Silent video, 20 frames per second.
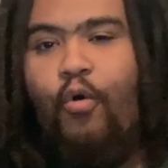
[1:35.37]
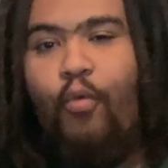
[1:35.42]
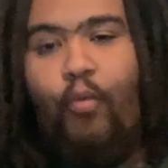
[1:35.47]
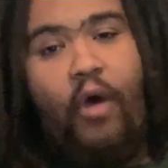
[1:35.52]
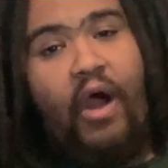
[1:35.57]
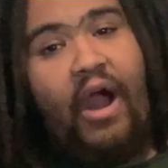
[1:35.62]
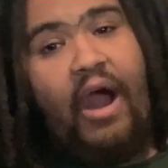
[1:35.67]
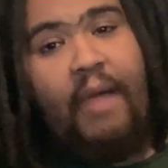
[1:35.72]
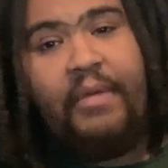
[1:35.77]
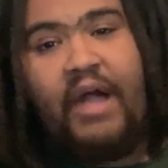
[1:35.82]

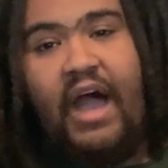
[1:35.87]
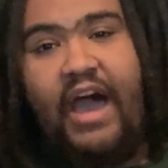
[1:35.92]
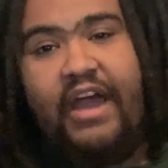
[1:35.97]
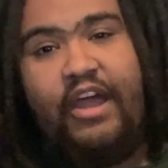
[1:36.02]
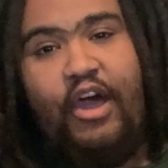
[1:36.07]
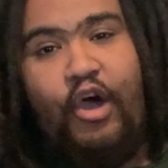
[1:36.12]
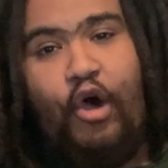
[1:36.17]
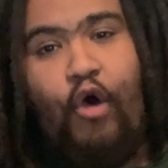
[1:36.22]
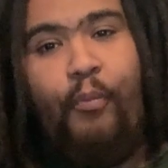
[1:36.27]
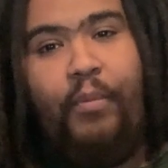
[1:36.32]
where I'm kind
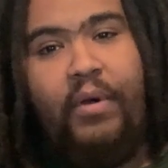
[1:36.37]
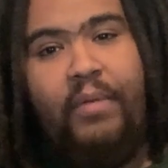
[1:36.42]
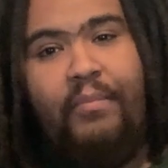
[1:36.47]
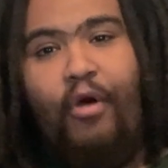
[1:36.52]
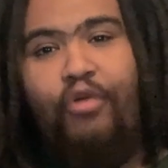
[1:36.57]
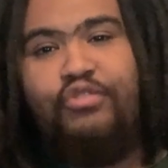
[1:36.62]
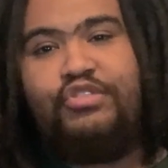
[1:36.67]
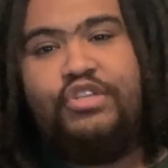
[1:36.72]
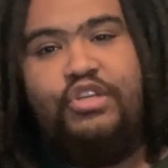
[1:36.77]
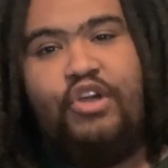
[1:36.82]
of hoping
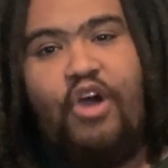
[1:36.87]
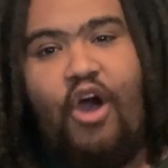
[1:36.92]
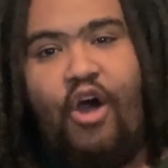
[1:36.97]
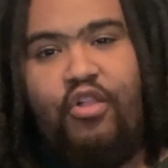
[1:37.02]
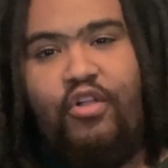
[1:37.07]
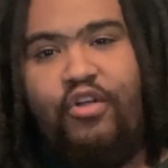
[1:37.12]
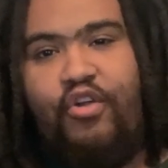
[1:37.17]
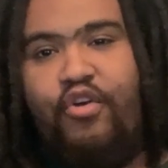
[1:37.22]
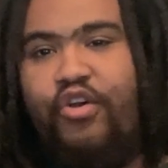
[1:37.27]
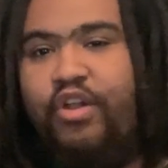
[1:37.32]
most of
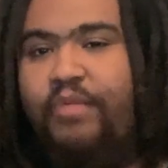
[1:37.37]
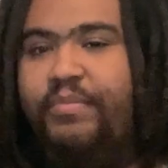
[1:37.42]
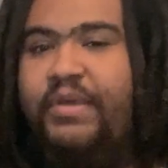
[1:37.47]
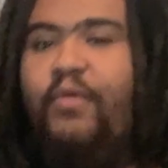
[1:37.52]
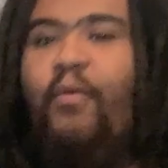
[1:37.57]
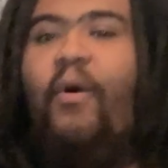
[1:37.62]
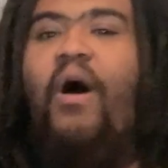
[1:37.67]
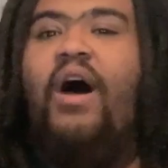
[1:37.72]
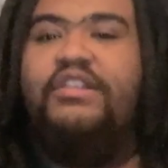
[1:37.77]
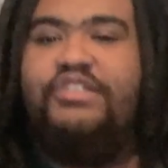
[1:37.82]
y'all are going to
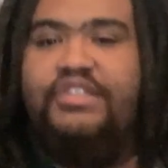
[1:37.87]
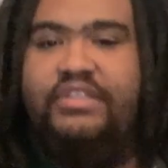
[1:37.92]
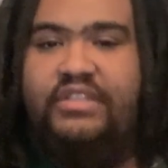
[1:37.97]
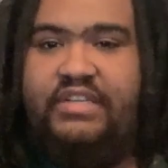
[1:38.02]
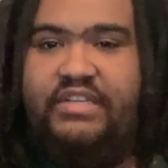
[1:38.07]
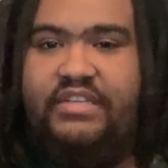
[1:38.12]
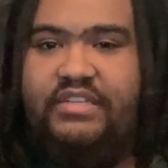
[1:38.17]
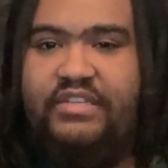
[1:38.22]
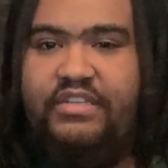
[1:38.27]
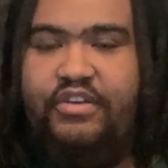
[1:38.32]
be watching
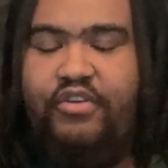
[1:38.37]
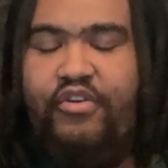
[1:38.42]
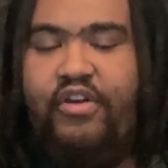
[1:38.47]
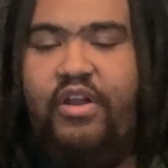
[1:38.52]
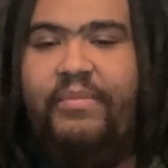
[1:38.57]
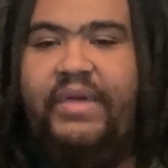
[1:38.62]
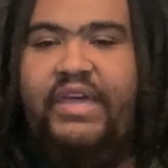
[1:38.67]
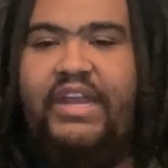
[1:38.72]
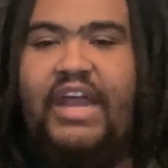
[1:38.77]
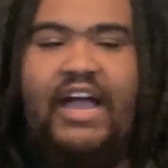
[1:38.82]
this, you know what
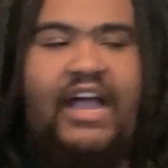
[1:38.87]
I mean?